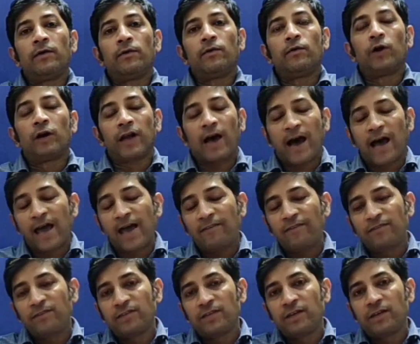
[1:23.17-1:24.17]
what I have
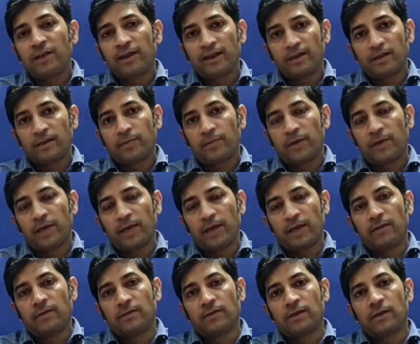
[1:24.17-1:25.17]
seen and
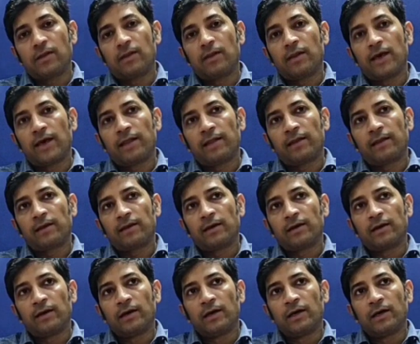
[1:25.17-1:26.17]
experienced that
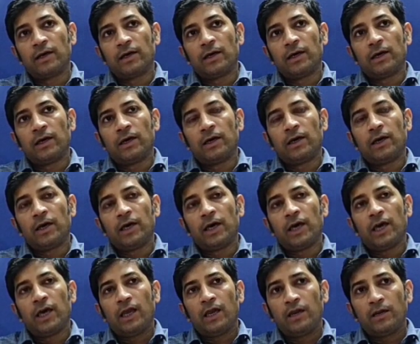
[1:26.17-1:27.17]

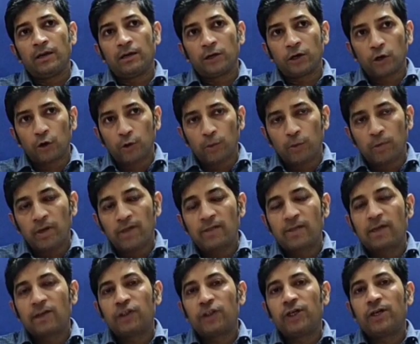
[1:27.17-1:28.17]
in group
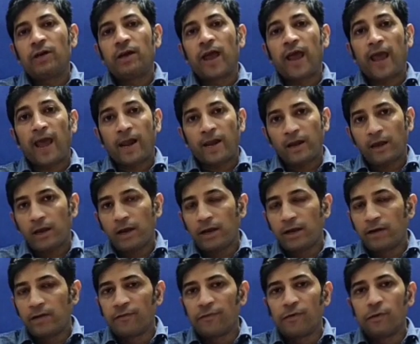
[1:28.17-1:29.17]
discussion and
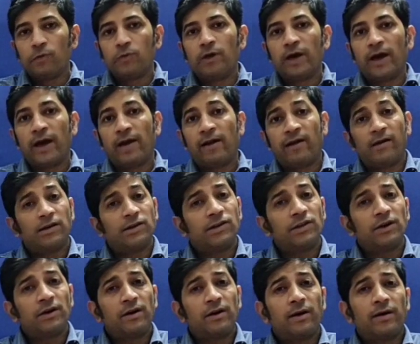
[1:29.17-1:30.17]
interview, the
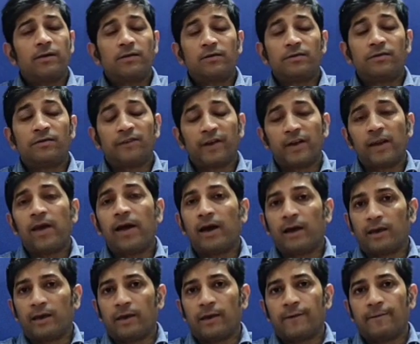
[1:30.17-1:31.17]
attrition rate is very
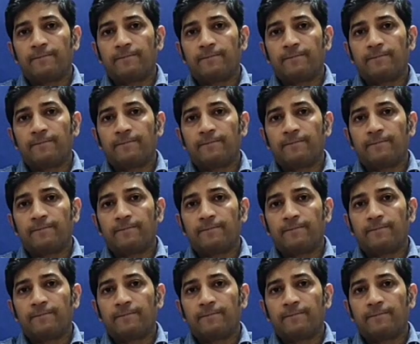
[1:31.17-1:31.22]
high.